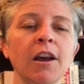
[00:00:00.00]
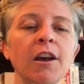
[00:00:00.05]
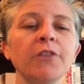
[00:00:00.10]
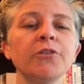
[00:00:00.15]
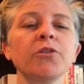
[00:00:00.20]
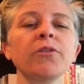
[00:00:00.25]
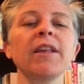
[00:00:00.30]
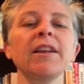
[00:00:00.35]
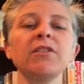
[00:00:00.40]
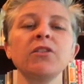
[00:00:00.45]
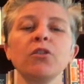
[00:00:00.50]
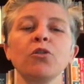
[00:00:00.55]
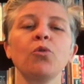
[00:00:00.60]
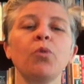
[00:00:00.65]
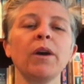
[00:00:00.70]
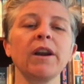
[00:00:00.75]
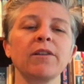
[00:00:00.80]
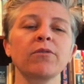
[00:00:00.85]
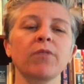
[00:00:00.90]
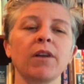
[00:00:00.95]
So that's a
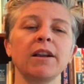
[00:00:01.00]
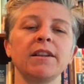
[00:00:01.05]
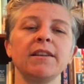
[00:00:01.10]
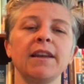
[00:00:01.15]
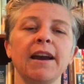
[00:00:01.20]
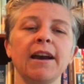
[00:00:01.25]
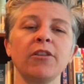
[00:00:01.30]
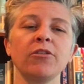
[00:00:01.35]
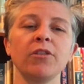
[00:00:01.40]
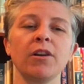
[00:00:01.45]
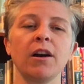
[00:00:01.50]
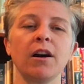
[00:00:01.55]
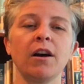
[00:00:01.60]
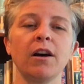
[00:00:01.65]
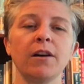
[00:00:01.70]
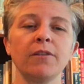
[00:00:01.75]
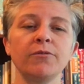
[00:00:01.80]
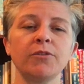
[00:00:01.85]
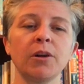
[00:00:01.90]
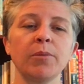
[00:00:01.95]
quick rundown
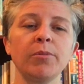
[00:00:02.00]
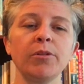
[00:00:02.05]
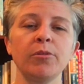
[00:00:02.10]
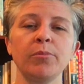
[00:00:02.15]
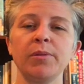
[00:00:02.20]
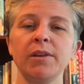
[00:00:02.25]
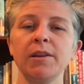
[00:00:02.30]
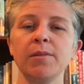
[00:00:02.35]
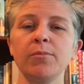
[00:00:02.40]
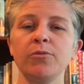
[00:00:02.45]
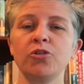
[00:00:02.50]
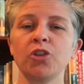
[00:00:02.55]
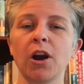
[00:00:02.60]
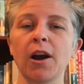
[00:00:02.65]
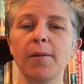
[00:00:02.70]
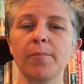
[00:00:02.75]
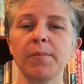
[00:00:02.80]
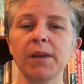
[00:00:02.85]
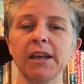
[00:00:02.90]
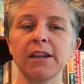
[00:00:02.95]
of WP
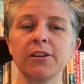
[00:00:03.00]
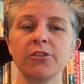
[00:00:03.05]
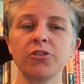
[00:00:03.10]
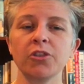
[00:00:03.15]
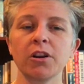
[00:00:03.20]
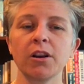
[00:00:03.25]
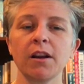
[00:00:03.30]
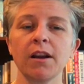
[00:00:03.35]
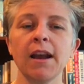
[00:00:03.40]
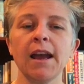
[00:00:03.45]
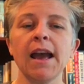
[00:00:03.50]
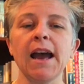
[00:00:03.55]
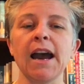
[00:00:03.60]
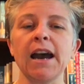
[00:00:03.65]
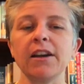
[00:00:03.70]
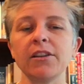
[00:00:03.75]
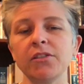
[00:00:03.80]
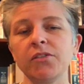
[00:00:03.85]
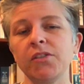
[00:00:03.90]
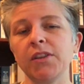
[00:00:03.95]
Job Manager,
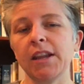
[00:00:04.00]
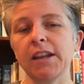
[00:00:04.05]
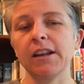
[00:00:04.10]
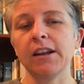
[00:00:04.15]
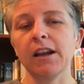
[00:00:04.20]
how to set